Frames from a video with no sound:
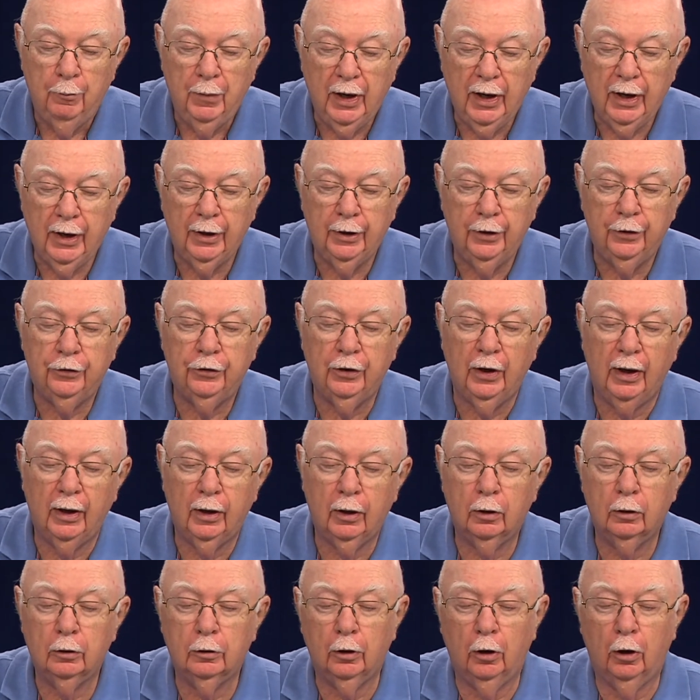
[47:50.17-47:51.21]
man is
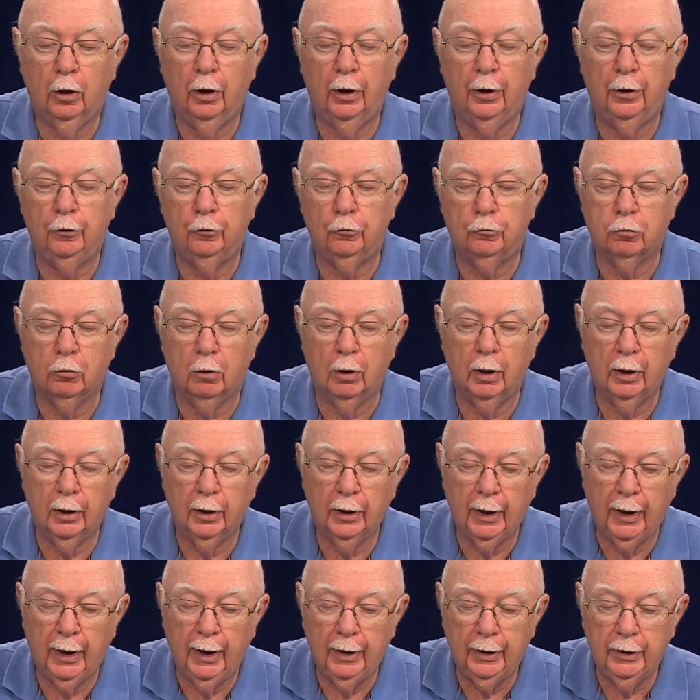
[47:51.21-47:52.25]
held on
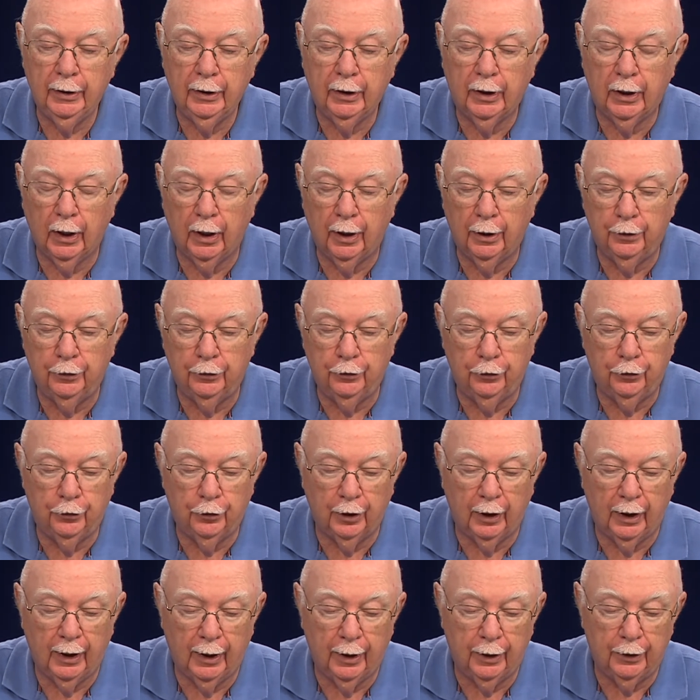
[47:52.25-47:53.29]
drug and gun
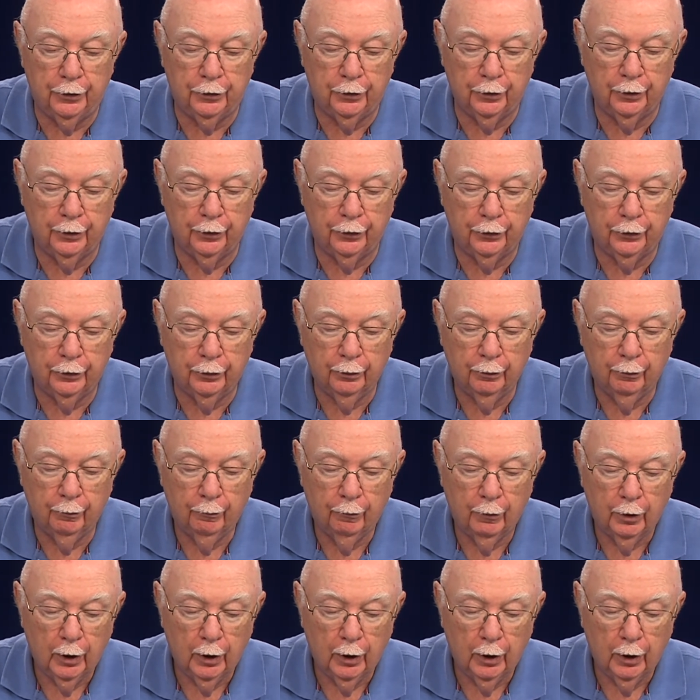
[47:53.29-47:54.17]
charges.